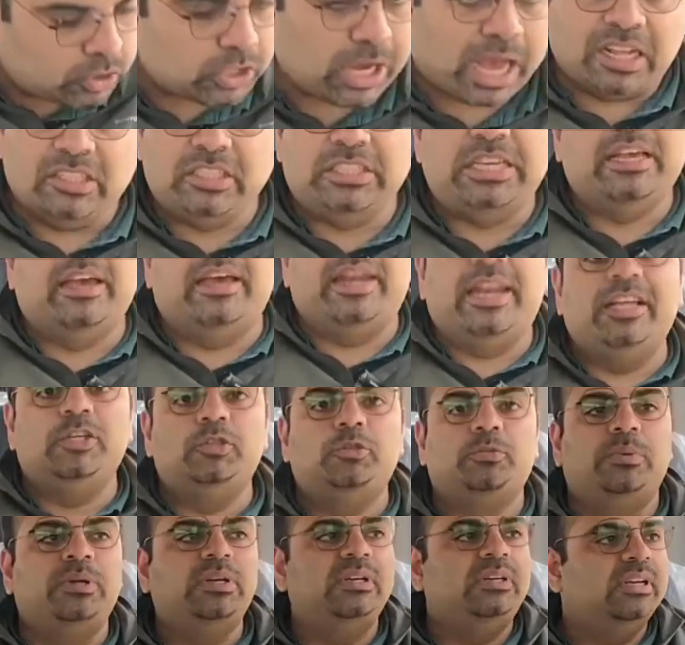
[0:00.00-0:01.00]
charging
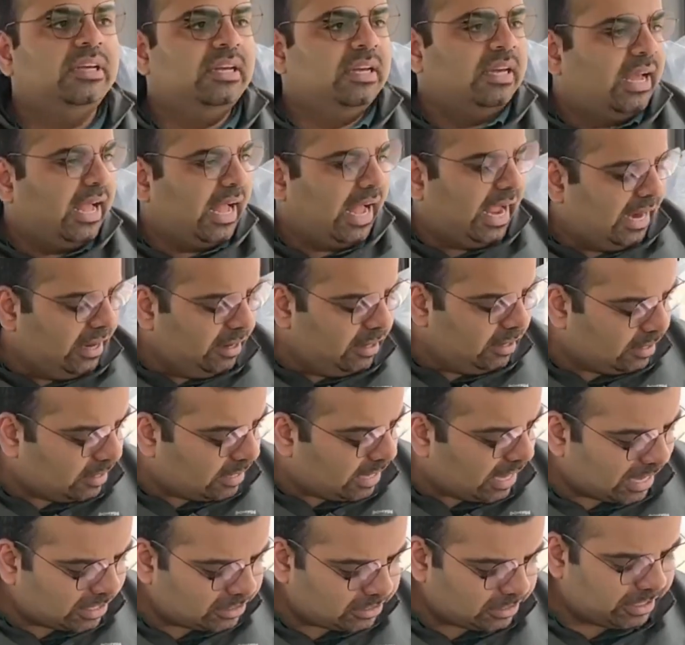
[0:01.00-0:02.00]
arrangement, and
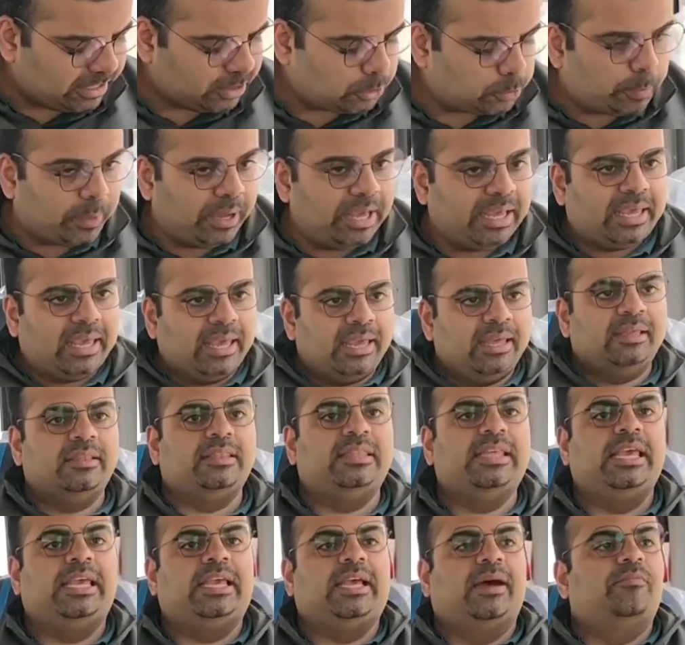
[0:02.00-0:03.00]
largely
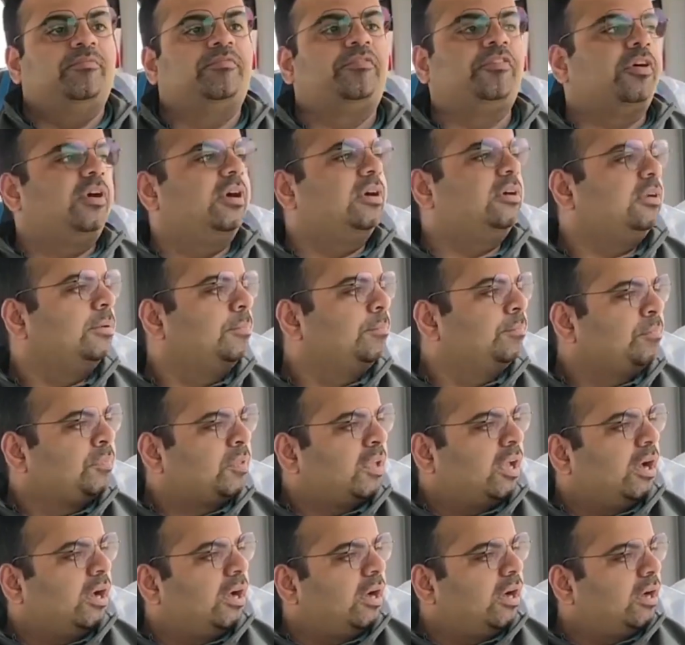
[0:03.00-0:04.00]
speaking, the comfort
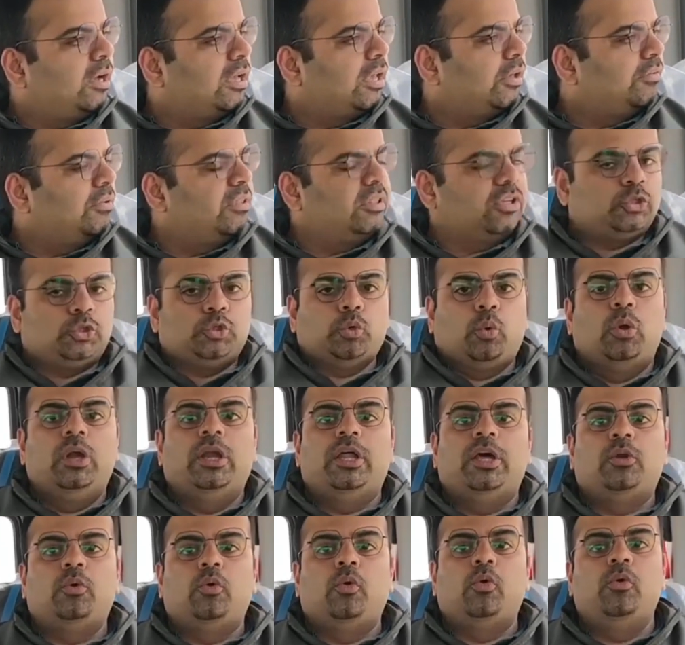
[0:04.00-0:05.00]
given the
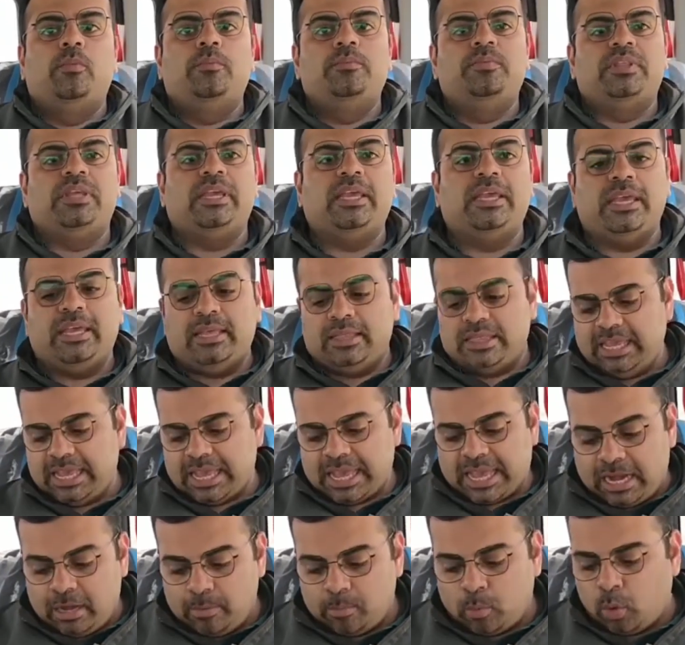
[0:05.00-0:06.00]
shoulder room,
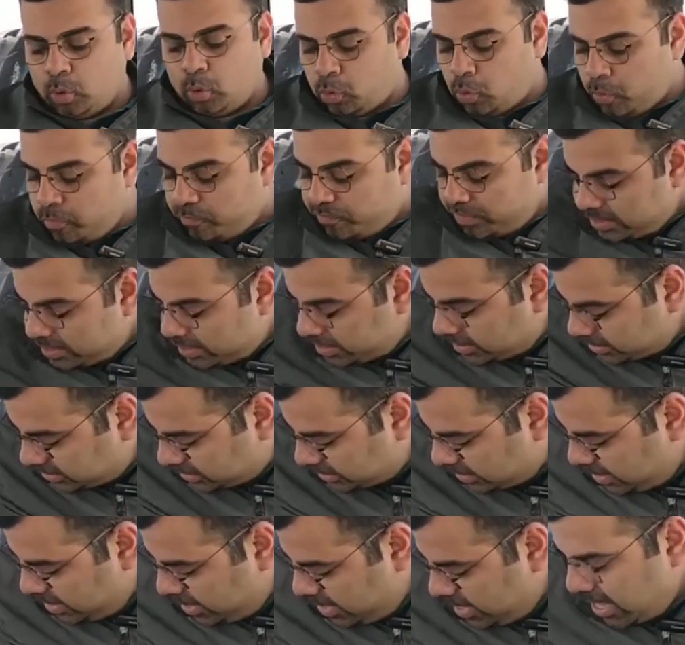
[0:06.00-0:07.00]
the elbow room with
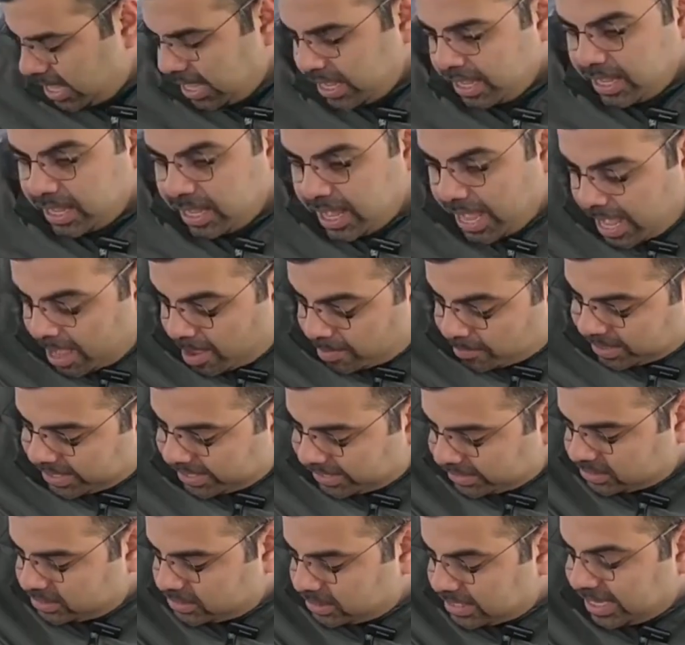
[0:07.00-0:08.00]
this
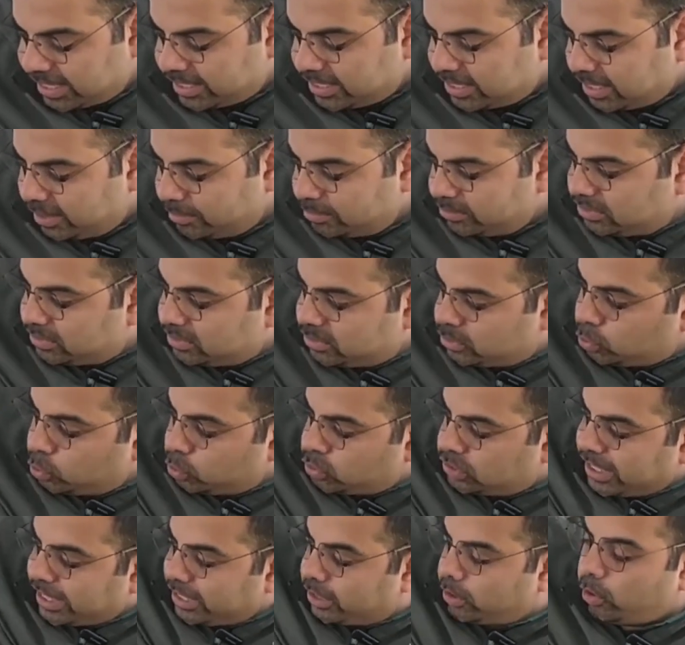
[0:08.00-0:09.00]
armrest that comes
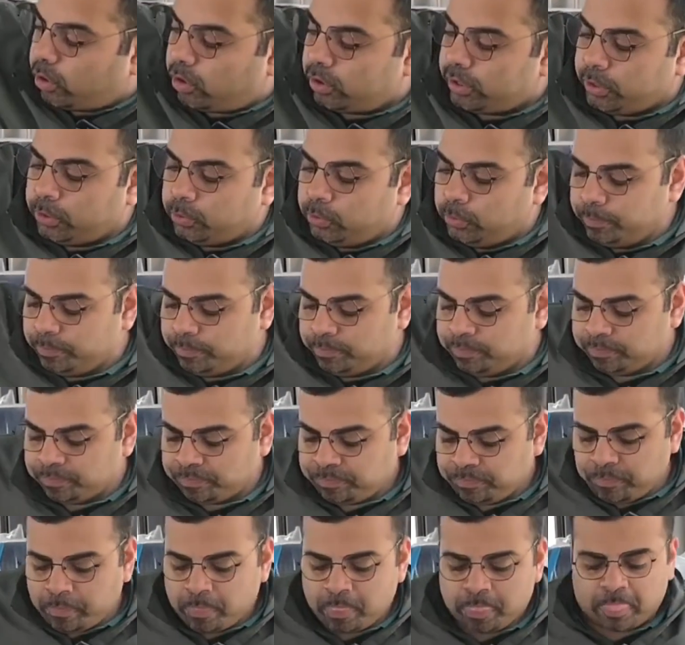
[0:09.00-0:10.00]
to secure you,
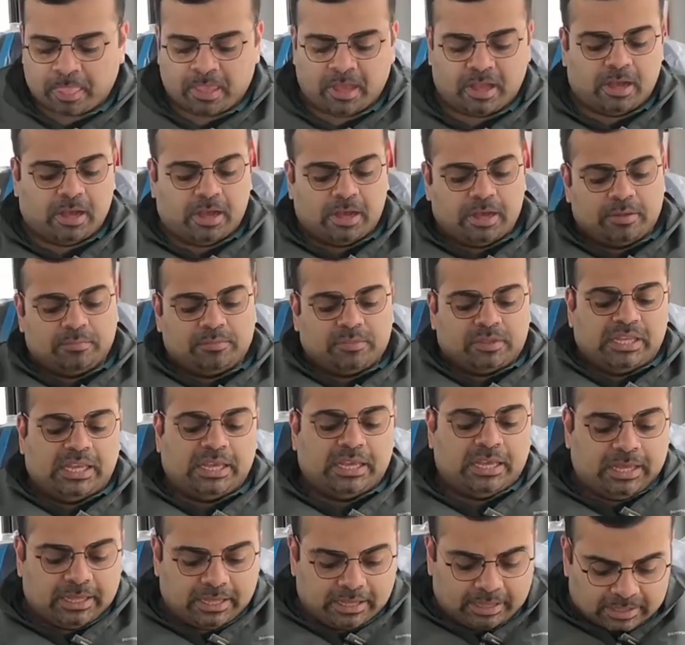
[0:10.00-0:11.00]

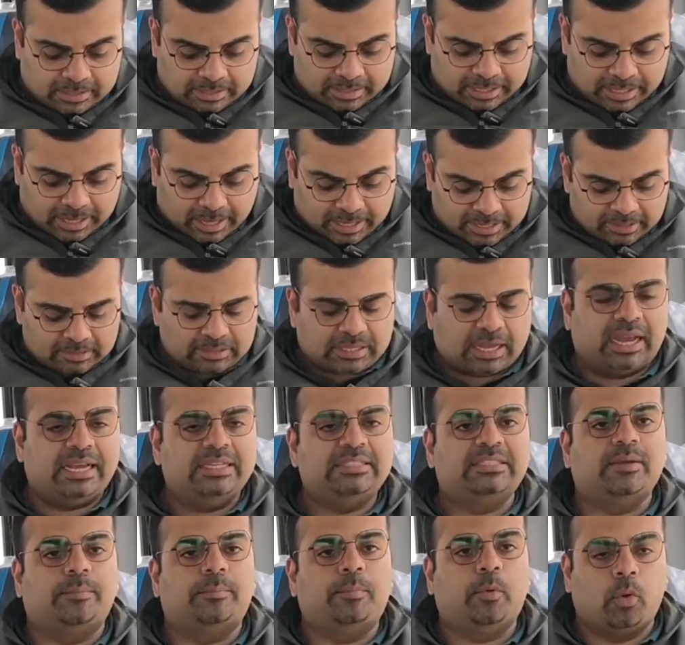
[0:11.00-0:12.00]
the under
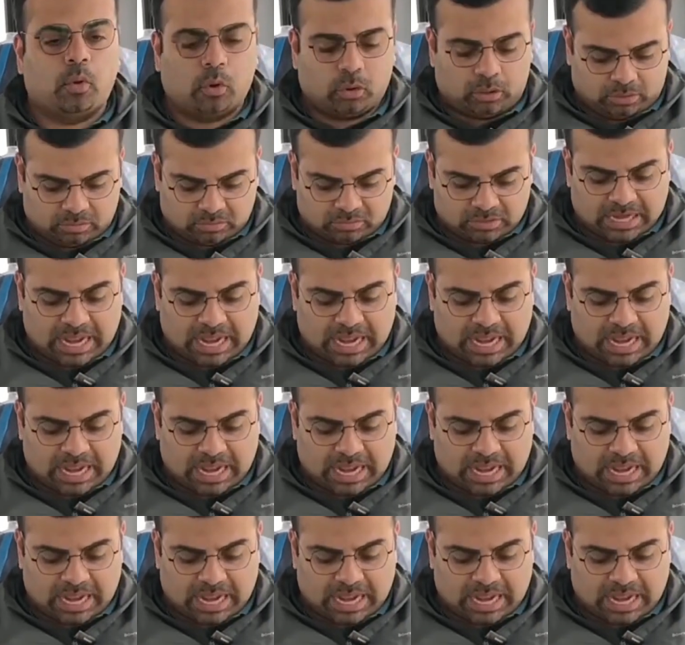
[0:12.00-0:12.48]
thigh support,